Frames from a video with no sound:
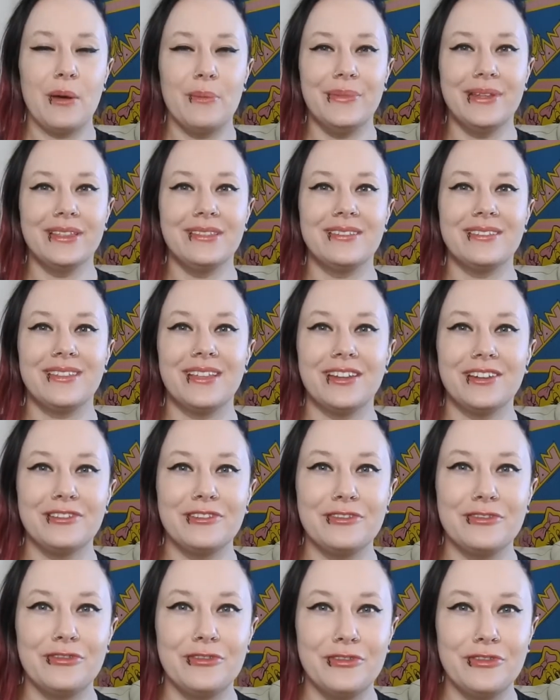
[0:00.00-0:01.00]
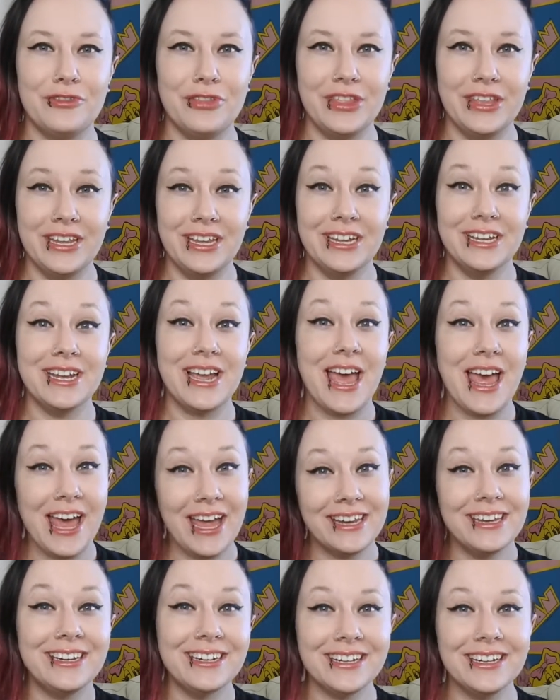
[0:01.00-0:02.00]
instead of the
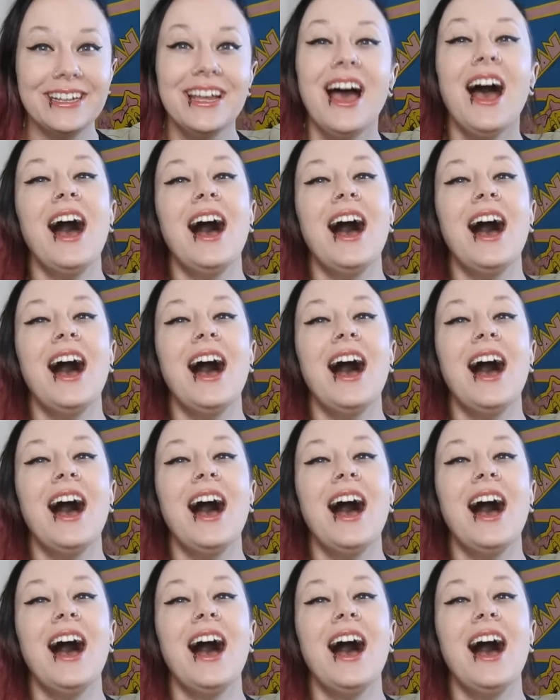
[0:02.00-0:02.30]
ending,